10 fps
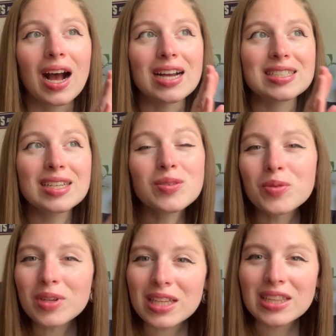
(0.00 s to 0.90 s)
I didn't
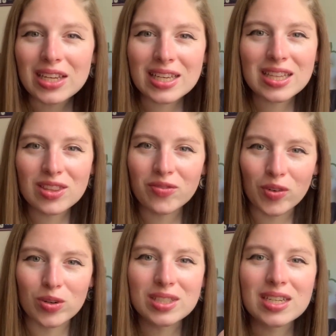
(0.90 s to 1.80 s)
really like it the
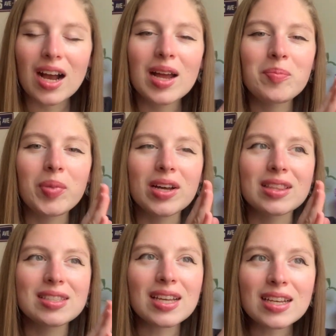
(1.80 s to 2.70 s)
first time, but the
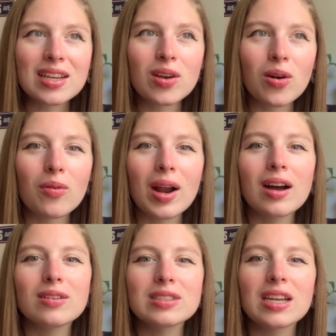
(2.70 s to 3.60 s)
second go
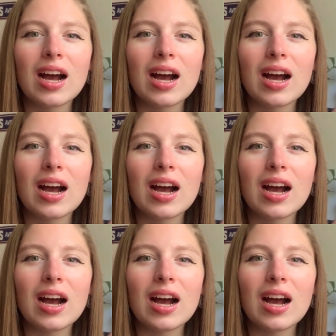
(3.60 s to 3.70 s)
around,